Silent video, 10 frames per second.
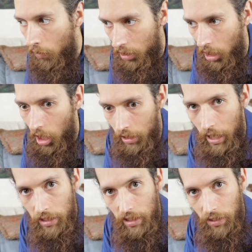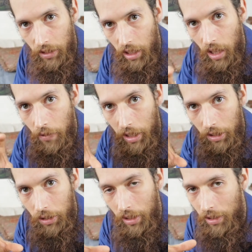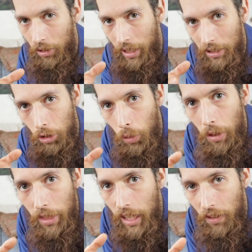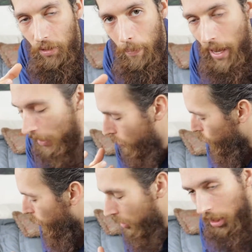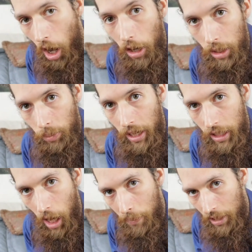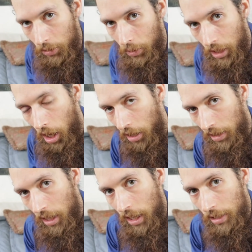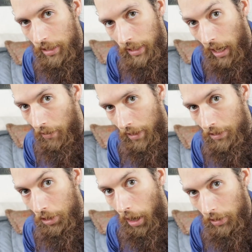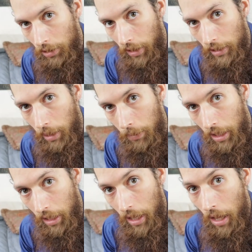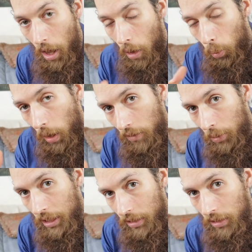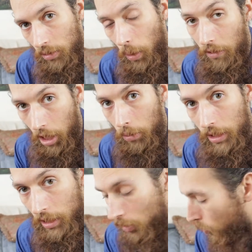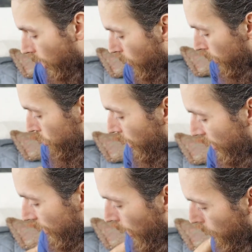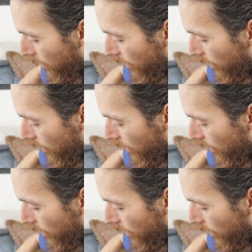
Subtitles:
colonizes, if it creates too thick of a mat, it's really hard to break up, and it's really hard to get out of that jar. So that's something, one of the other reasons why you want to shake it up,